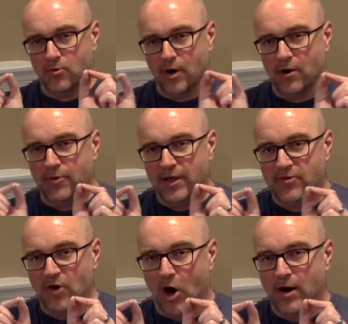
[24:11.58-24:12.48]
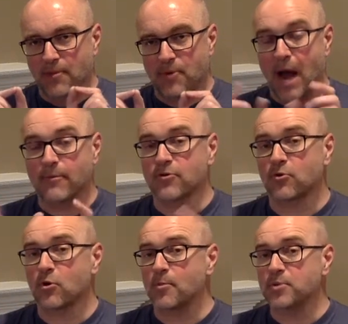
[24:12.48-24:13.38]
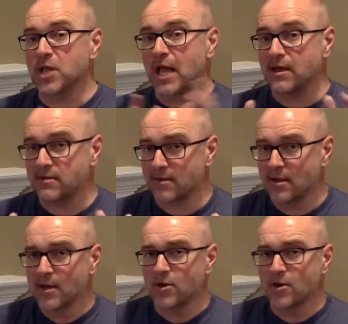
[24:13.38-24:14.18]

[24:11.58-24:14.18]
where these RNA primers were replaced